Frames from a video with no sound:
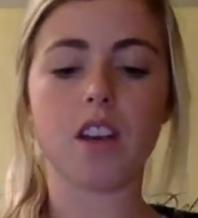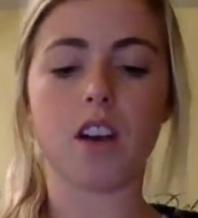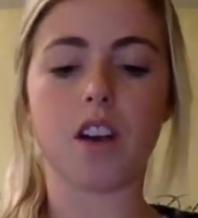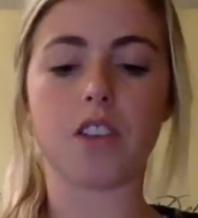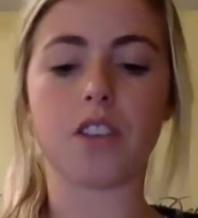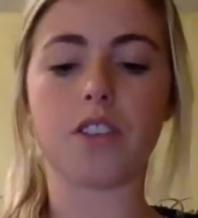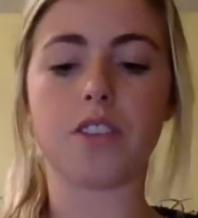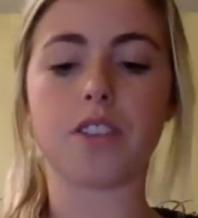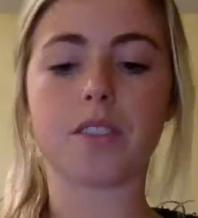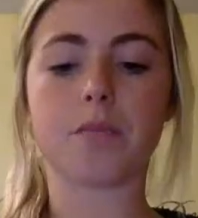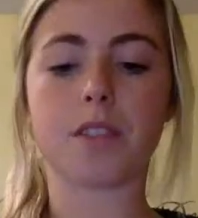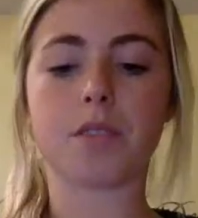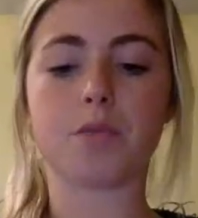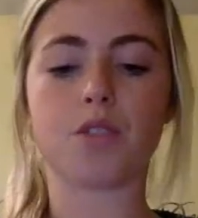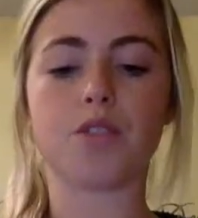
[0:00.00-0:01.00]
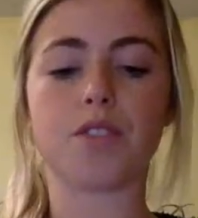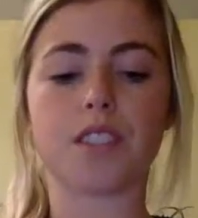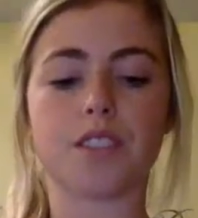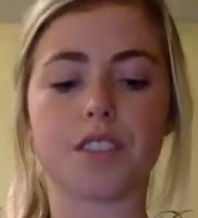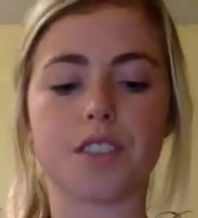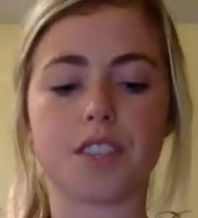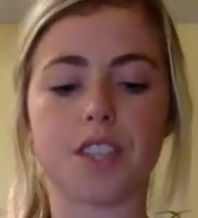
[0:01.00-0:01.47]
Although there is much more
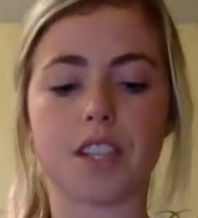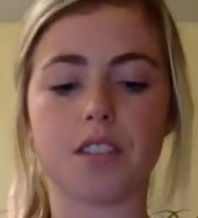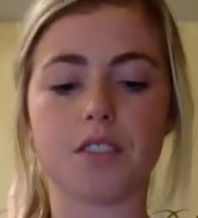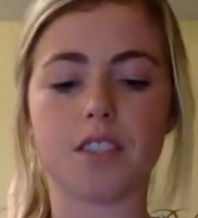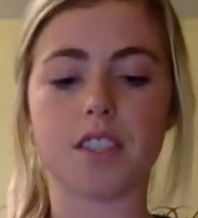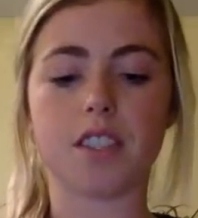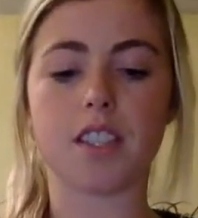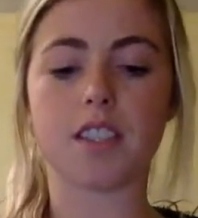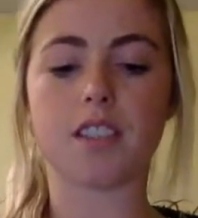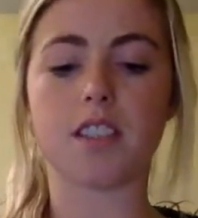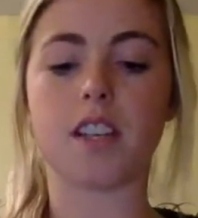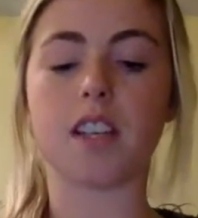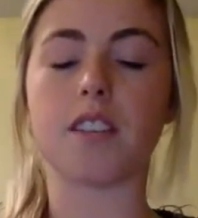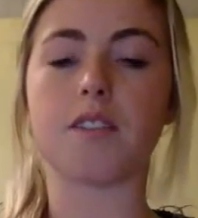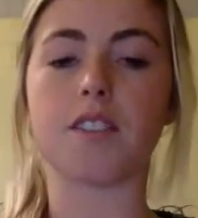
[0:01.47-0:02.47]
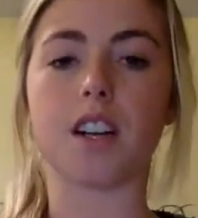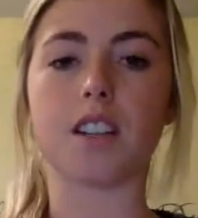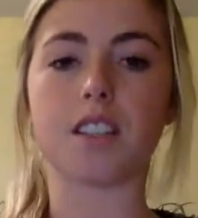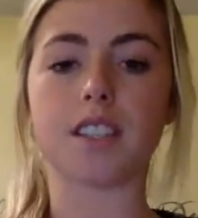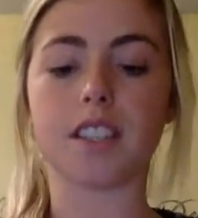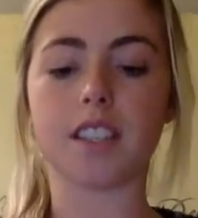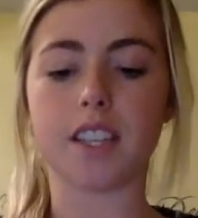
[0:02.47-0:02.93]
research that goes into the study of
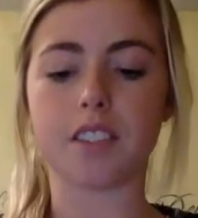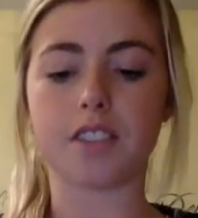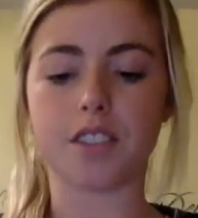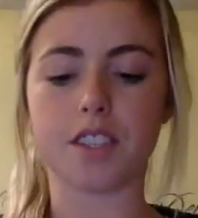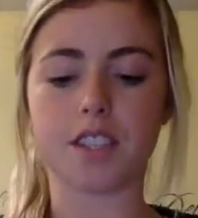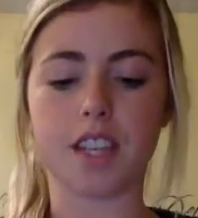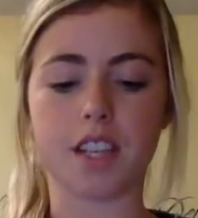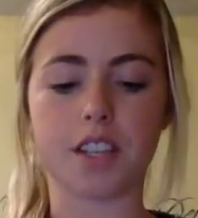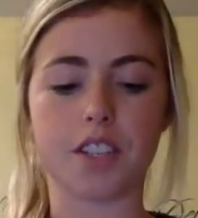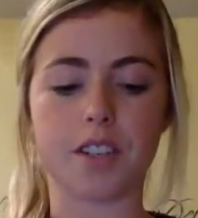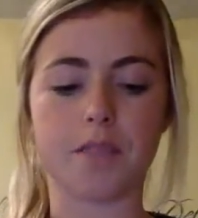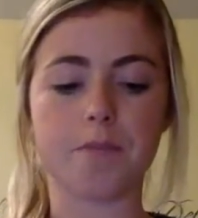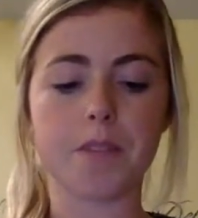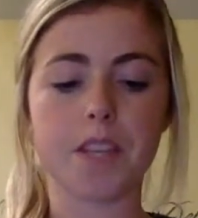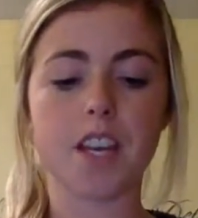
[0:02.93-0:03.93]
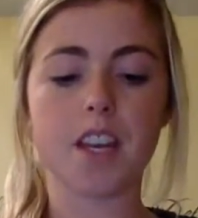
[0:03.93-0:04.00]
dogs and cancer detection,